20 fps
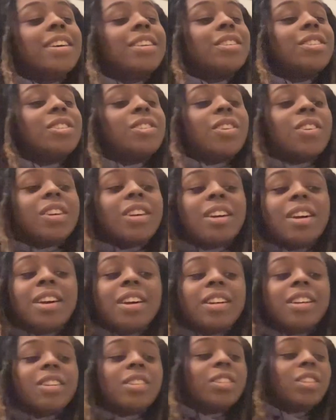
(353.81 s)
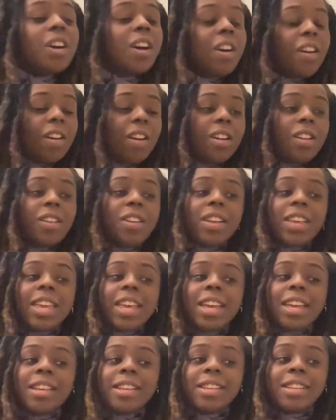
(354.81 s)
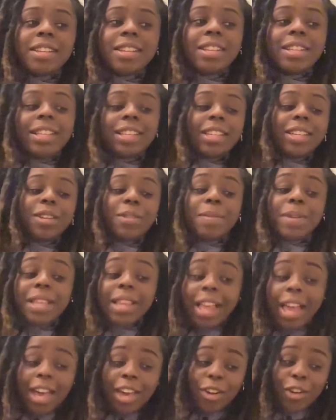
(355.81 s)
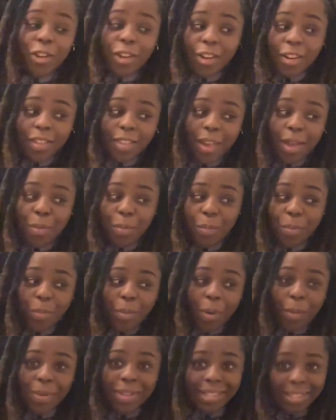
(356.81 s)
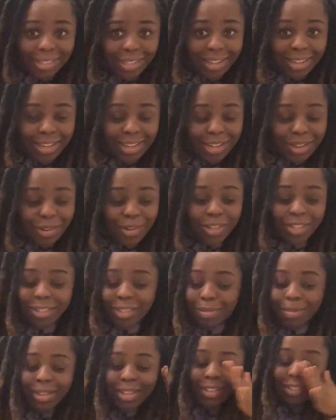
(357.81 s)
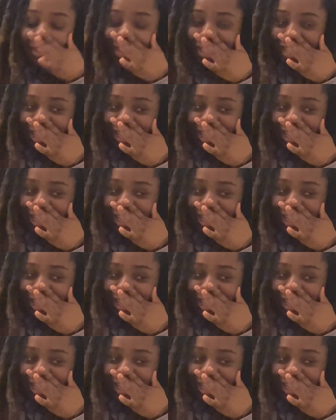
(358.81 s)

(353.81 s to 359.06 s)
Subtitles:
Sokka and Katara looking a little bit lighter than what we see, which is a bit,